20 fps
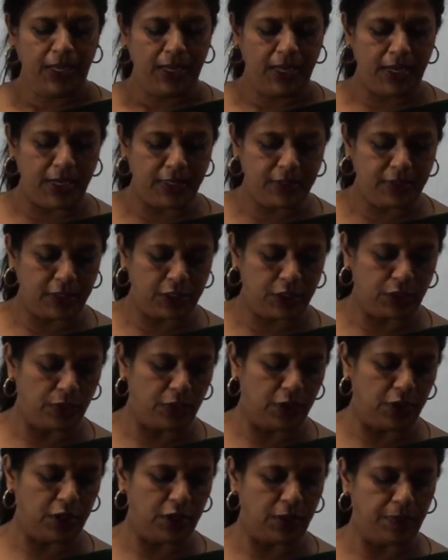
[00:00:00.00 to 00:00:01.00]

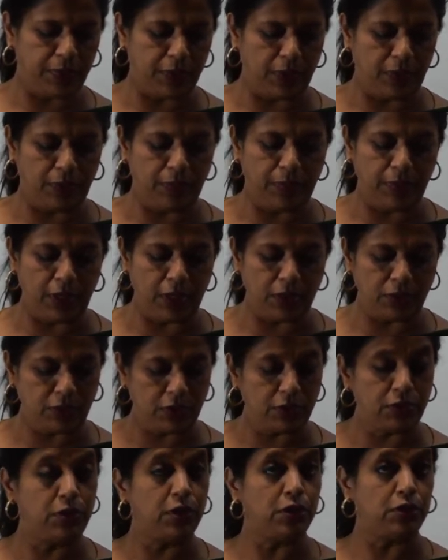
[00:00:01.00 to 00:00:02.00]
asexually
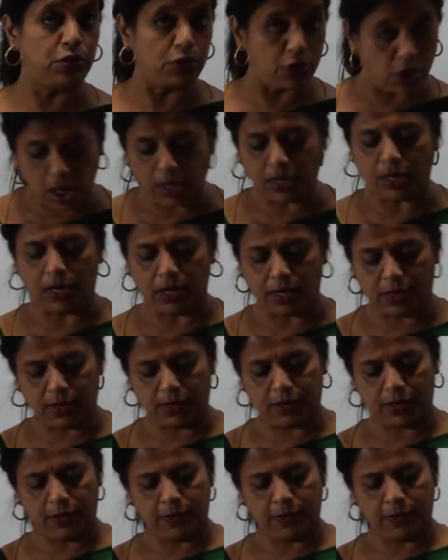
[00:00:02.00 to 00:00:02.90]
meiosis does not occur